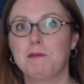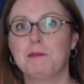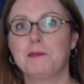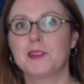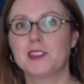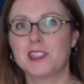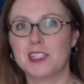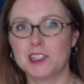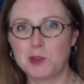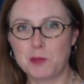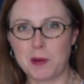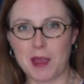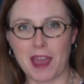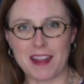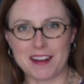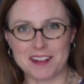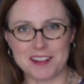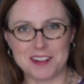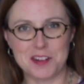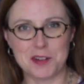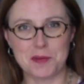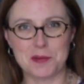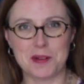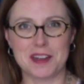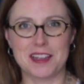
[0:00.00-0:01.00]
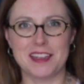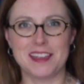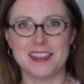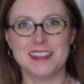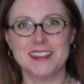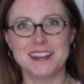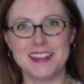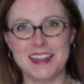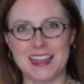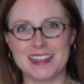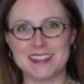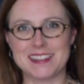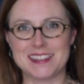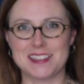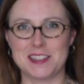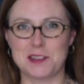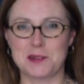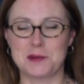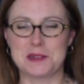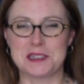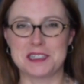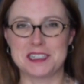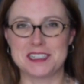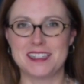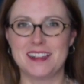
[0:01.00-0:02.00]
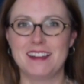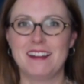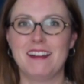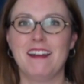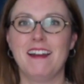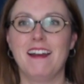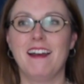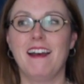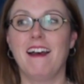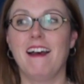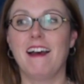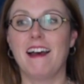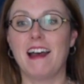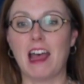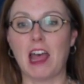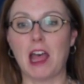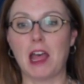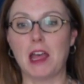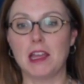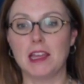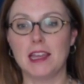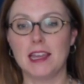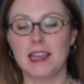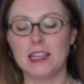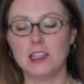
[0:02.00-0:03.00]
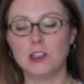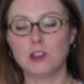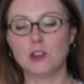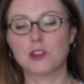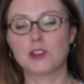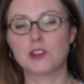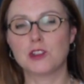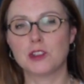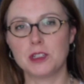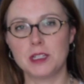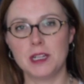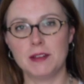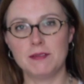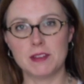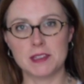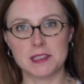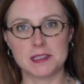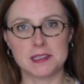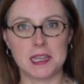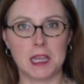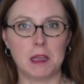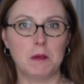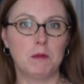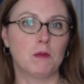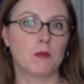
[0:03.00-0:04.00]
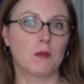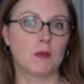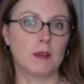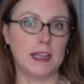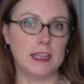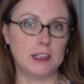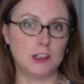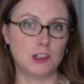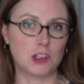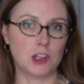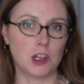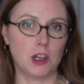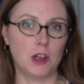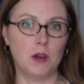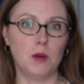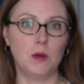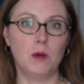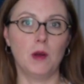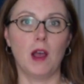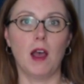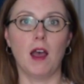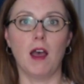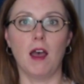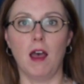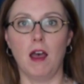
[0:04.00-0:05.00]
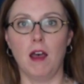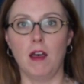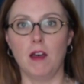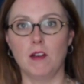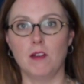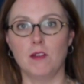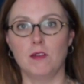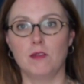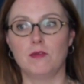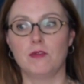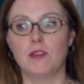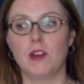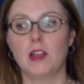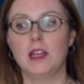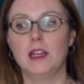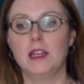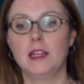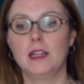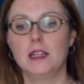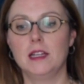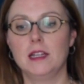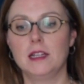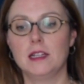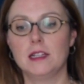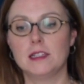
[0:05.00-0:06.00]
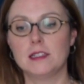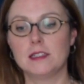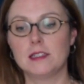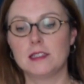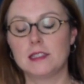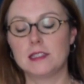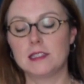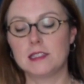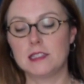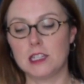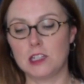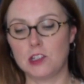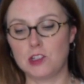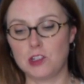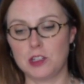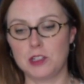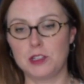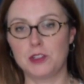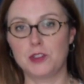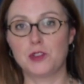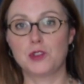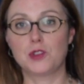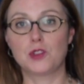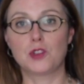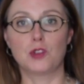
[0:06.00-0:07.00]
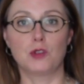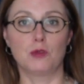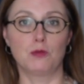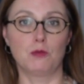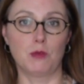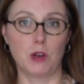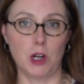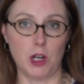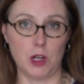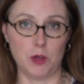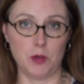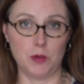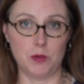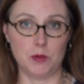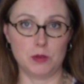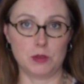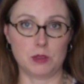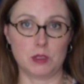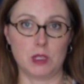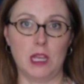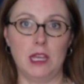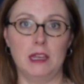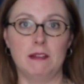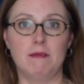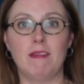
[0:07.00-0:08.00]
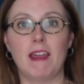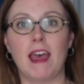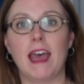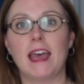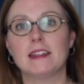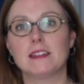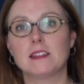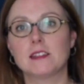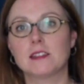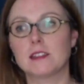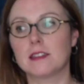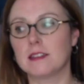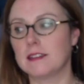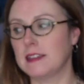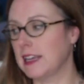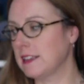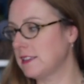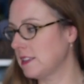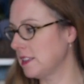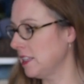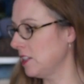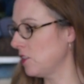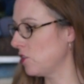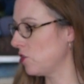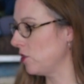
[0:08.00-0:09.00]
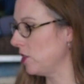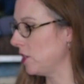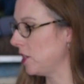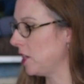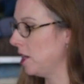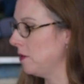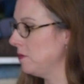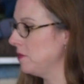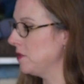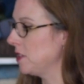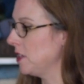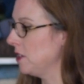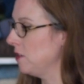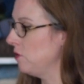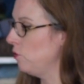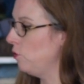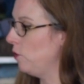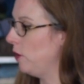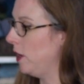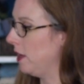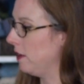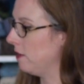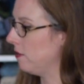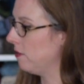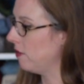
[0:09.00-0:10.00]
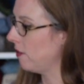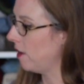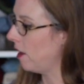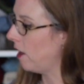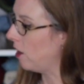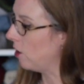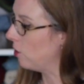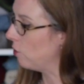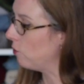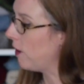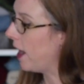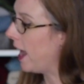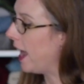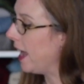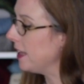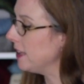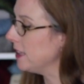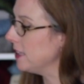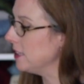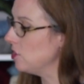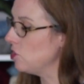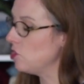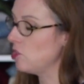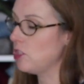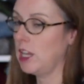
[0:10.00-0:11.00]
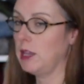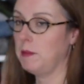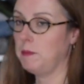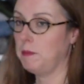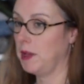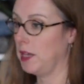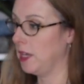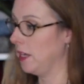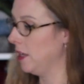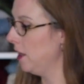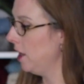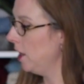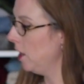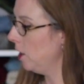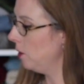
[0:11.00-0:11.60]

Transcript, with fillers: stitch pattern you're working in, that's the word, you're still gonna have the same ratio of stitches to rows, and that's an issue that comes in with our raglan shaping.